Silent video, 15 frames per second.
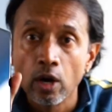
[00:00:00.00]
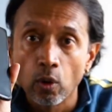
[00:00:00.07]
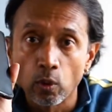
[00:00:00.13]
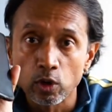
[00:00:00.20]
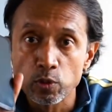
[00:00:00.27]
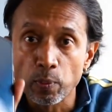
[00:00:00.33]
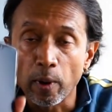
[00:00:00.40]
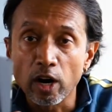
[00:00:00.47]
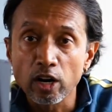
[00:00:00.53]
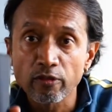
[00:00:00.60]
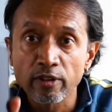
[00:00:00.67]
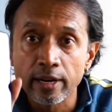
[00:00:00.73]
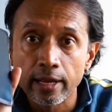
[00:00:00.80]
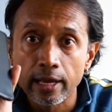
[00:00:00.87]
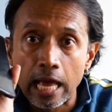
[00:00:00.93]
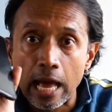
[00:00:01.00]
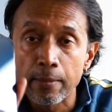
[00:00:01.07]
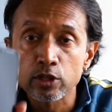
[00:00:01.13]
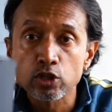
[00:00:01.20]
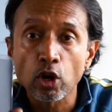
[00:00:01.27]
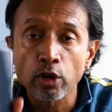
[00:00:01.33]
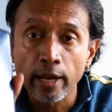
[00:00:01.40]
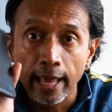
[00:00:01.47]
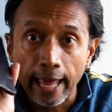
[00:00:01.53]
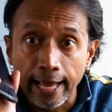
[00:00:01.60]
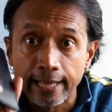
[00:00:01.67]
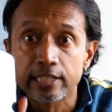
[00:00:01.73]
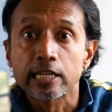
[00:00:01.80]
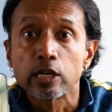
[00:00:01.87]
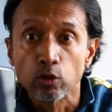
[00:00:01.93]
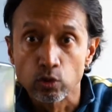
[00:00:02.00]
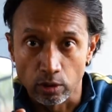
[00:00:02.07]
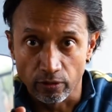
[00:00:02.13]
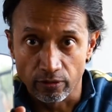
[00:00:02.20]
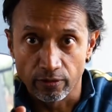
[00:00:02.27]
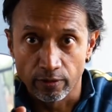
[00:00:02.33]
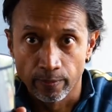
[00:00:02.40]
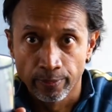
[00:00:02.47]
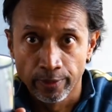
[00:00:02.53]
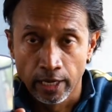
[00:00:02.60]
was part of an Amazon exclusive.